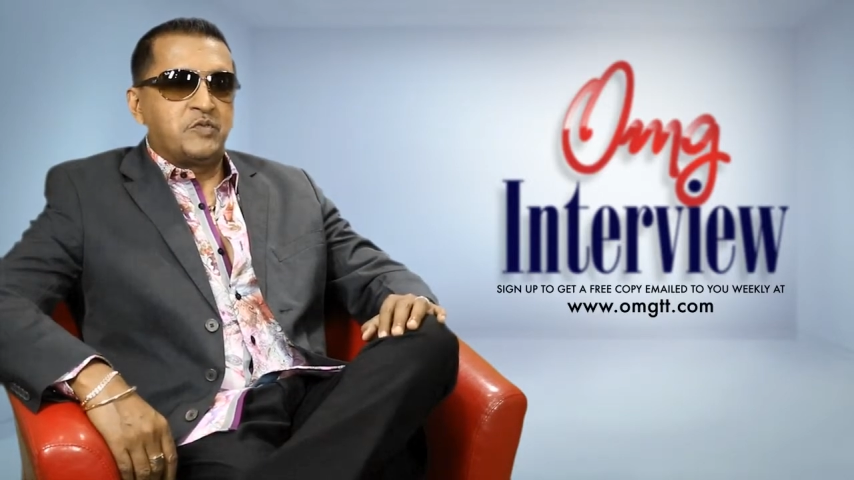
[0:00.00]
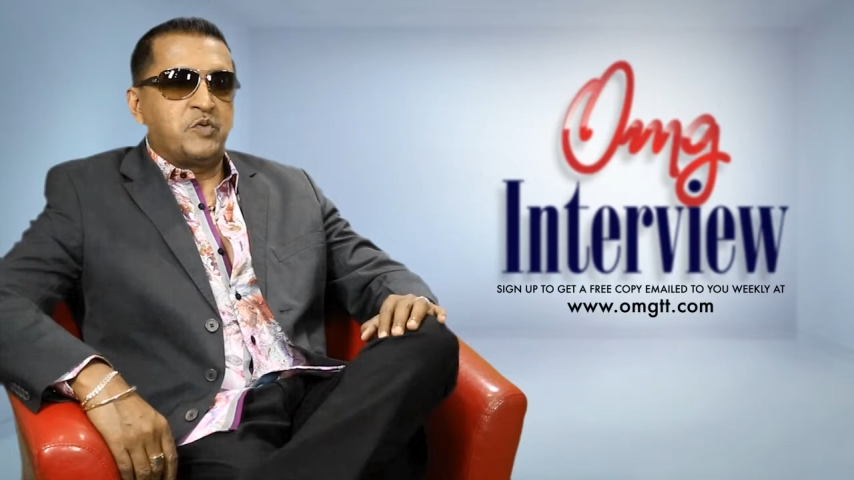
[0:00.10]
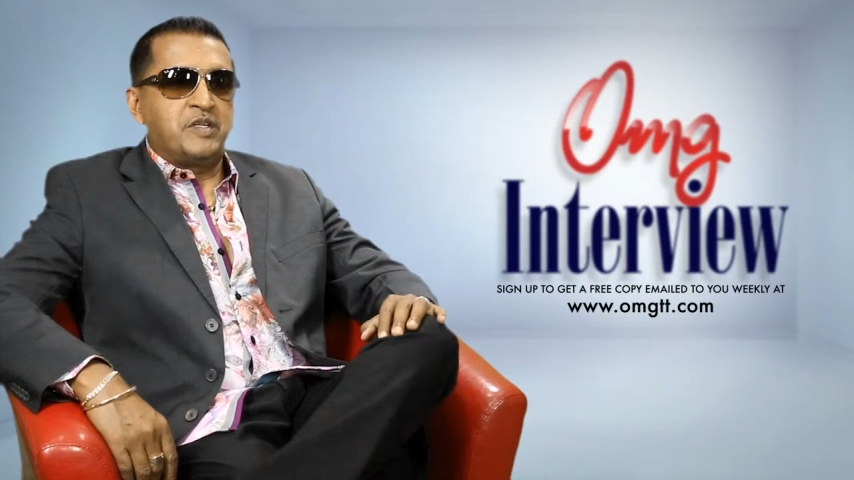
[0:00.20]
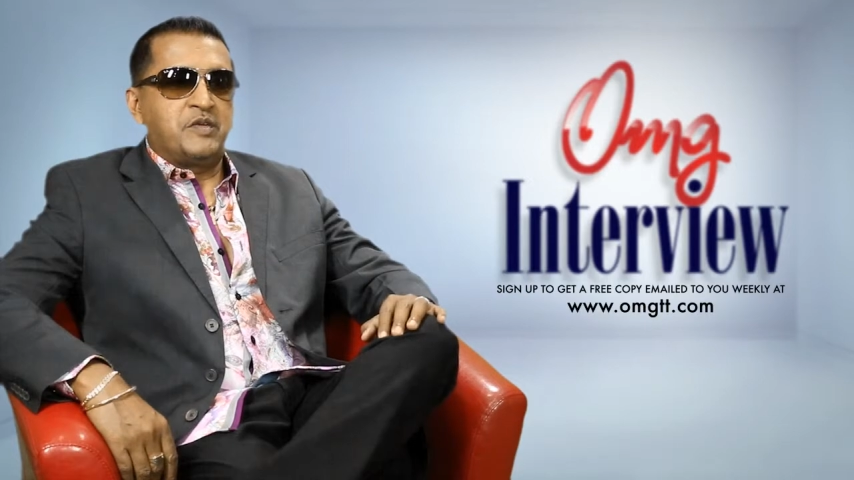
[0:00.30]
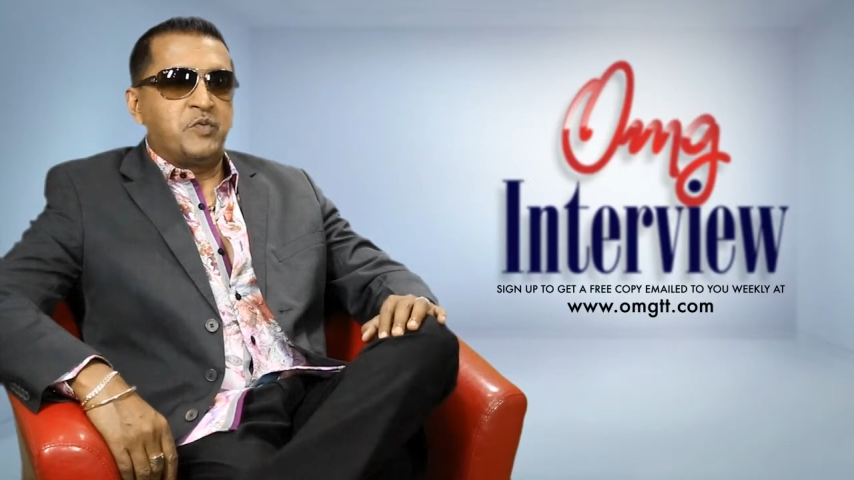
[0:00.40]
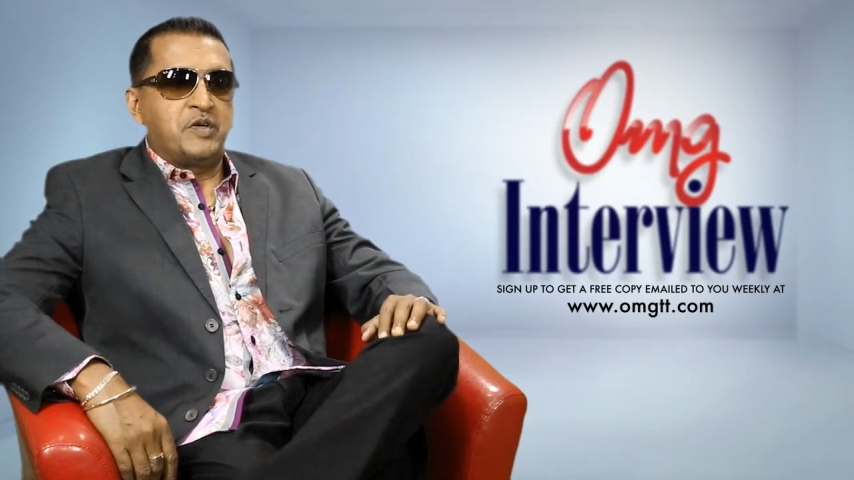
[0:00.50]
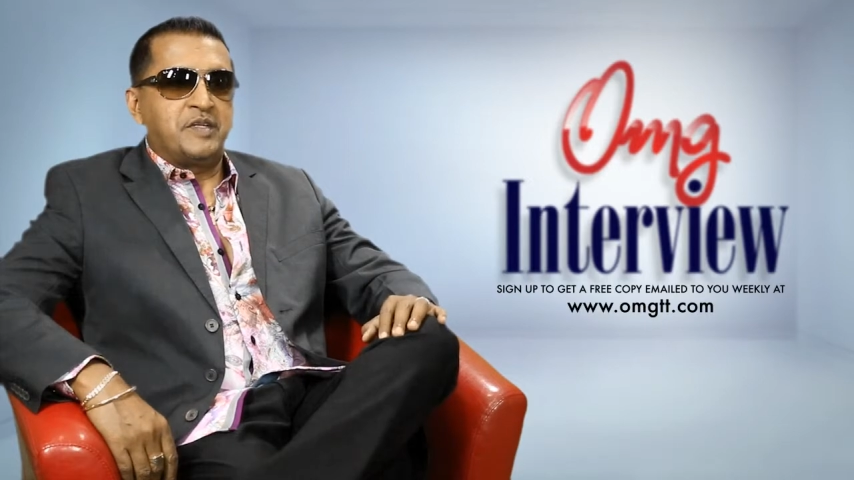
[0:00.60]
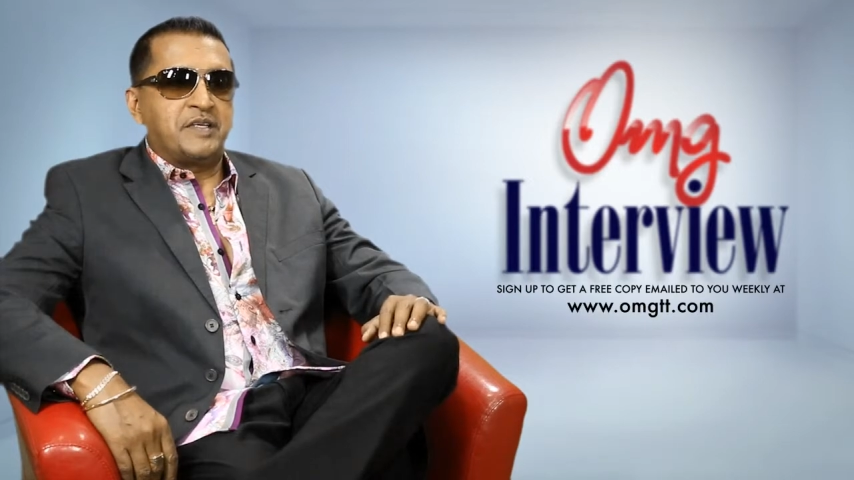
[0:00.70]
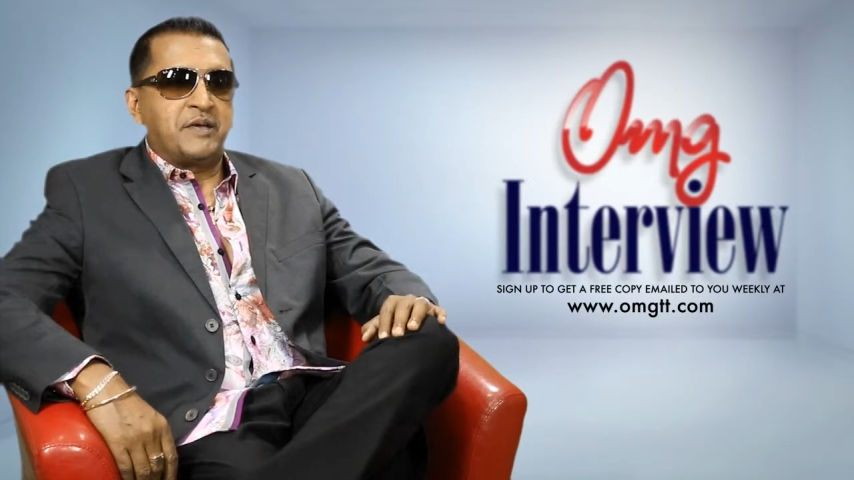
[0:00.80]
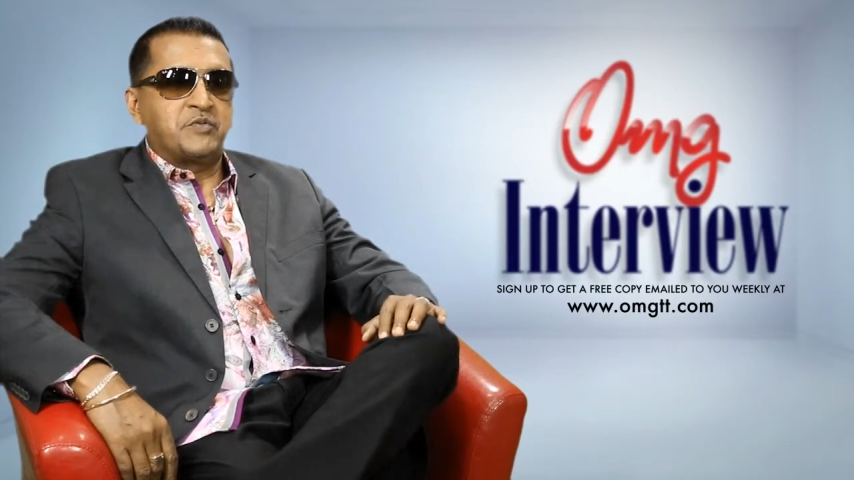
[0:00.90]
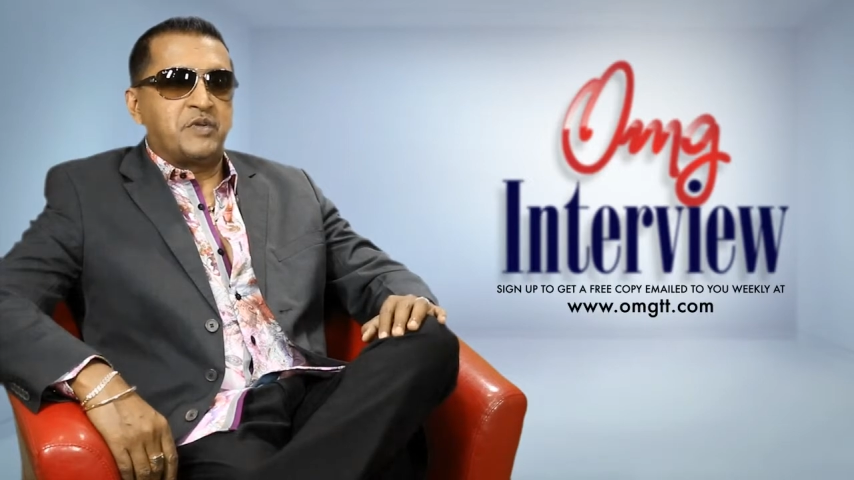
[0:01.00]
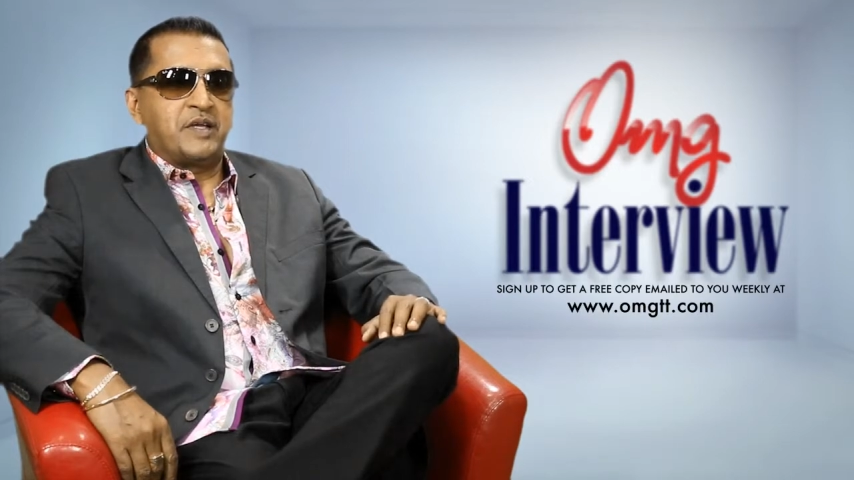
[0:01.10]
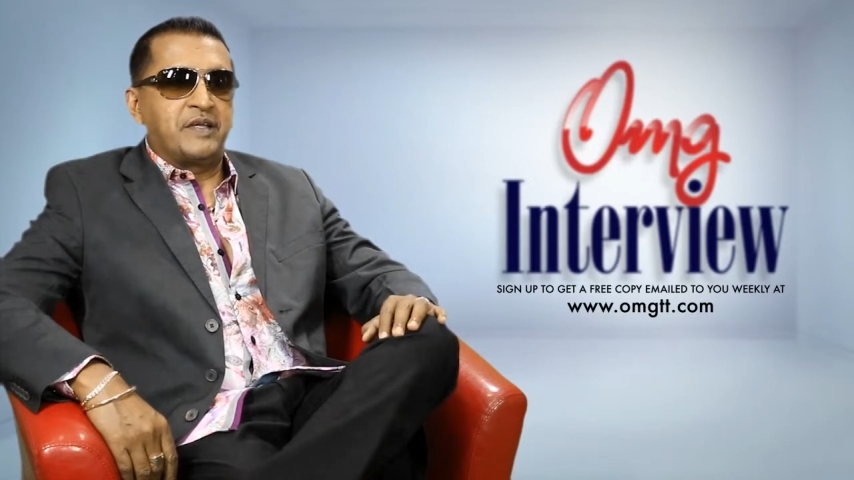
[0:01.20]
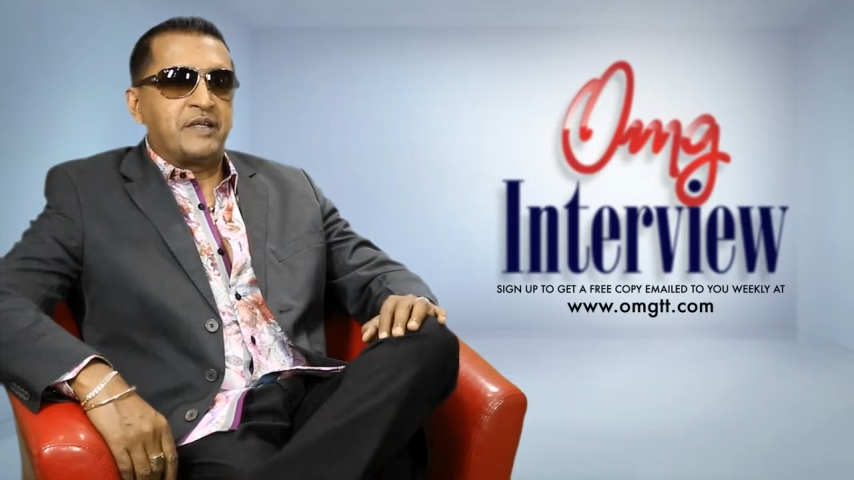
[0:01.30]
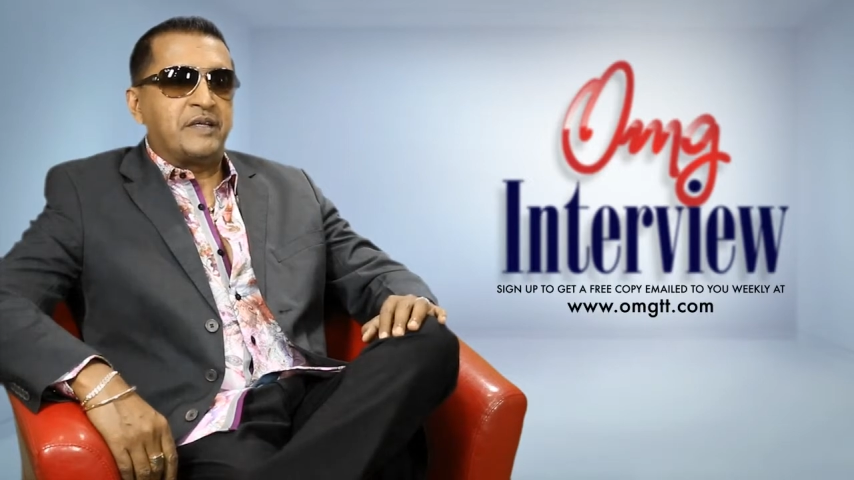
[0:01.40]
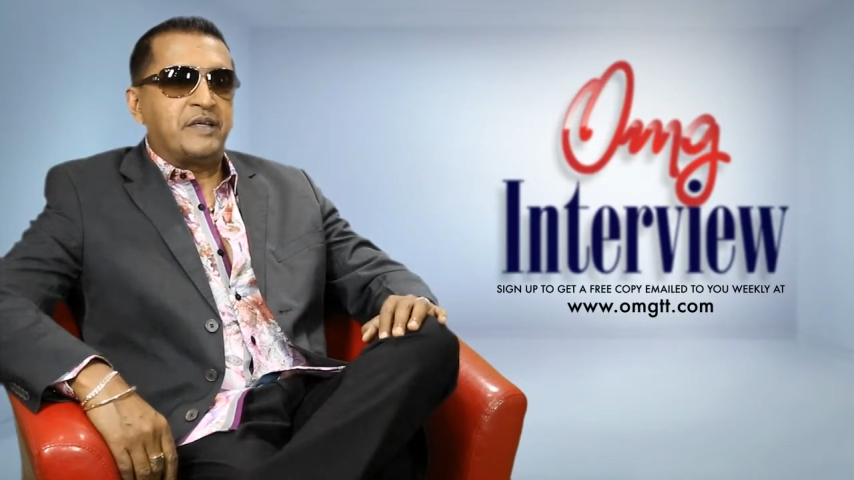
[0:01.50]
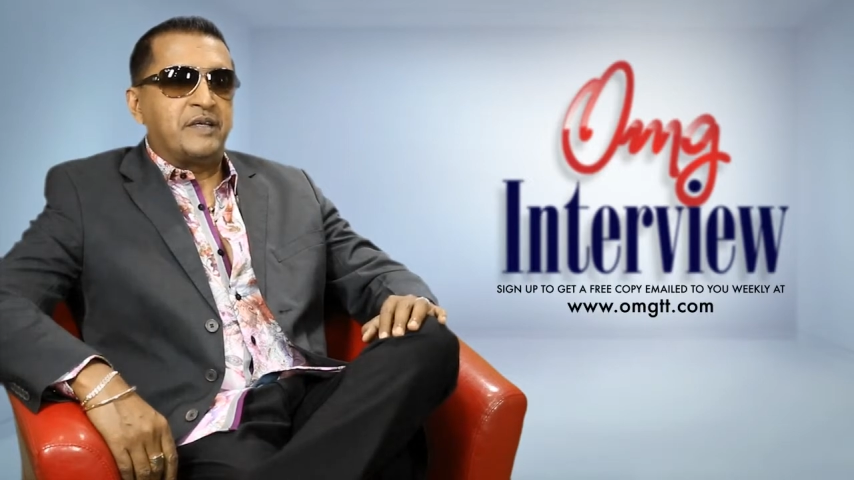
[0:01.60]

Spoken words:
is one of the times when I